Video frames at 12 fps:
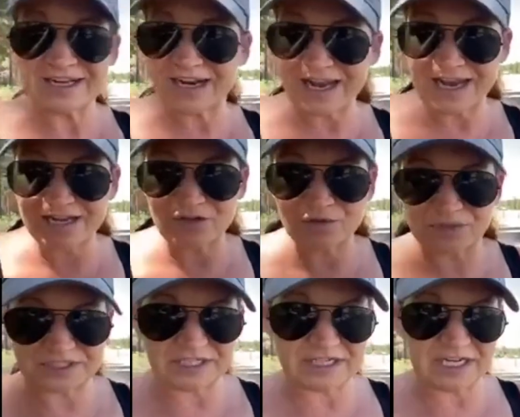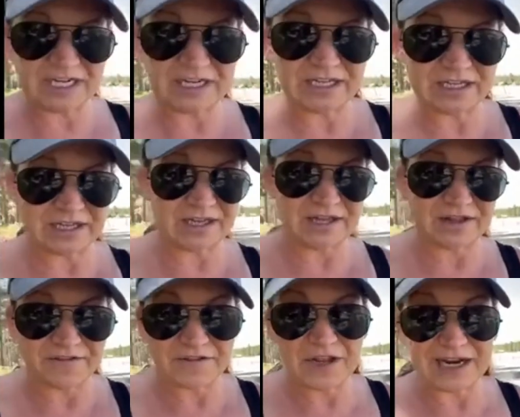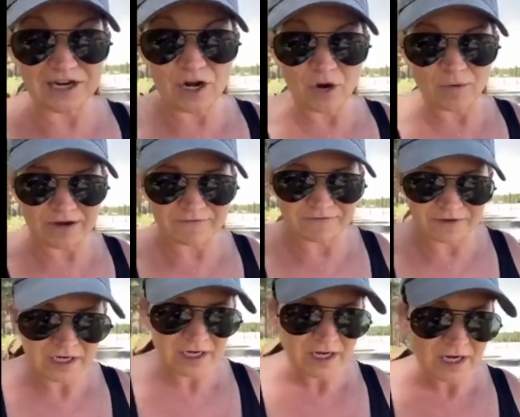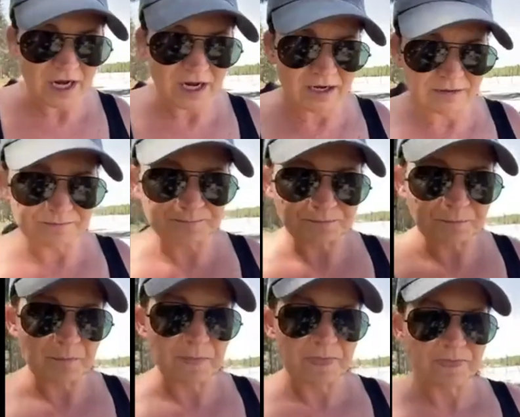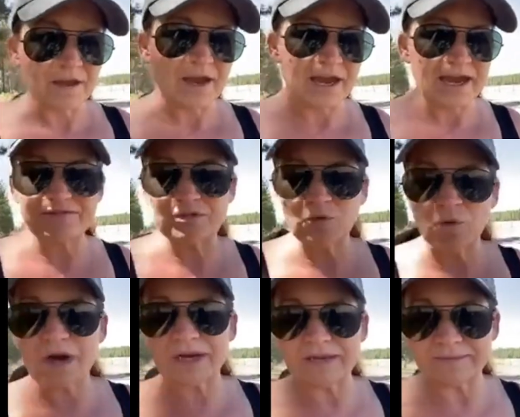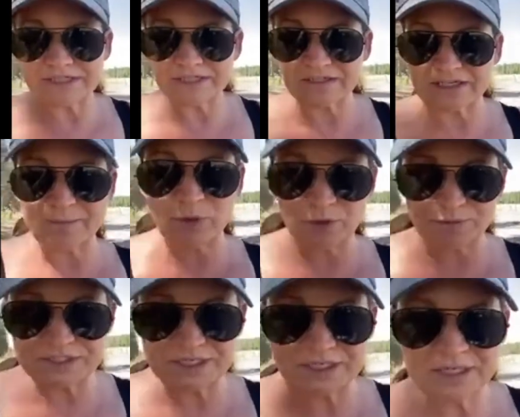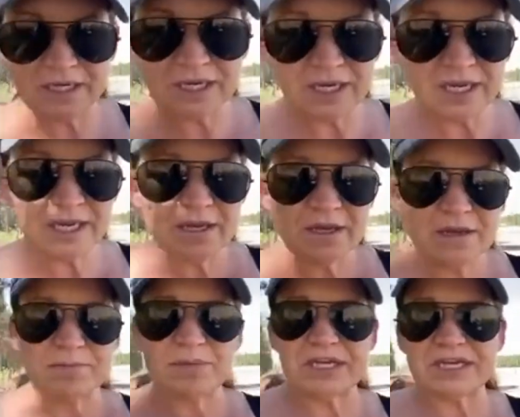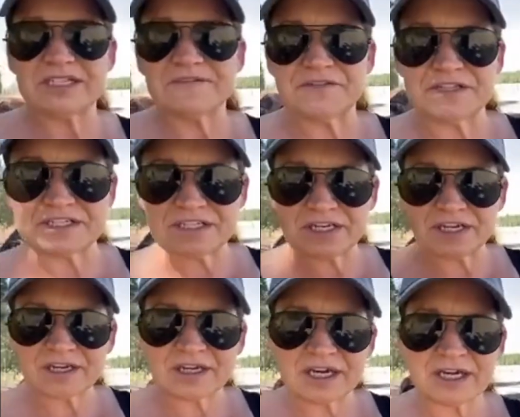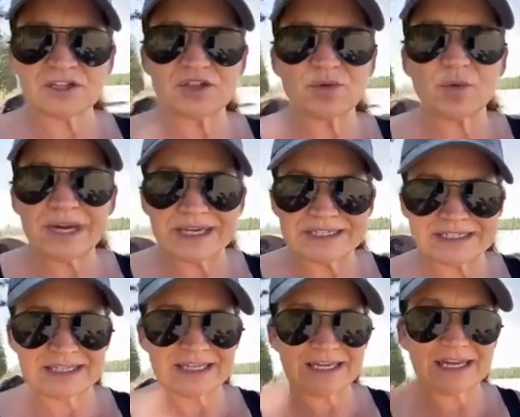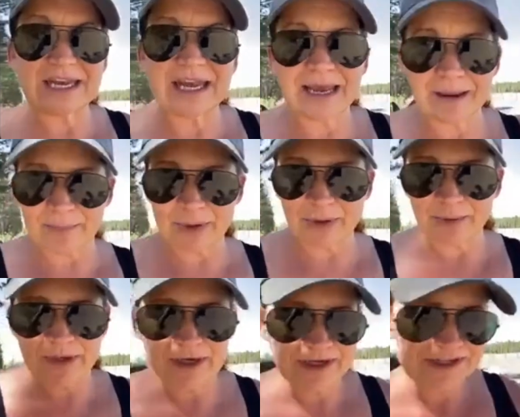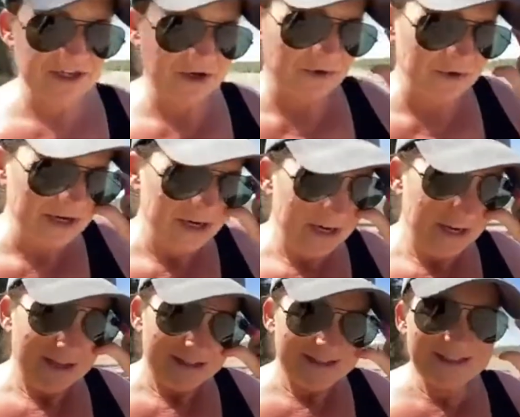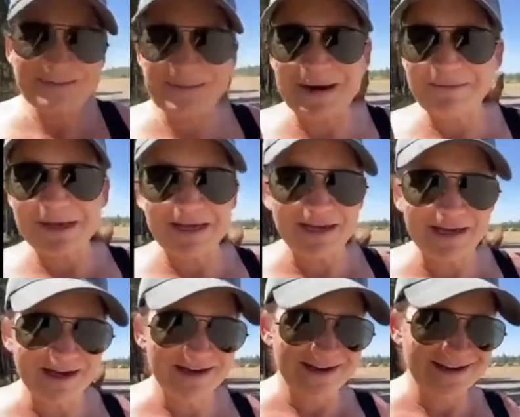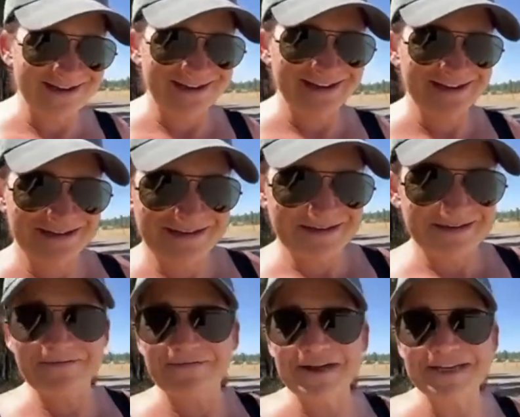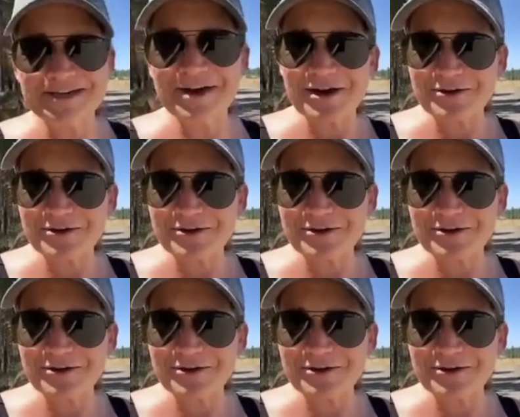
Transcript: had a twisted gut that I know of. I have to walk him until he poops, because if his gut twists, then he can't poop. So this might be Vet Talk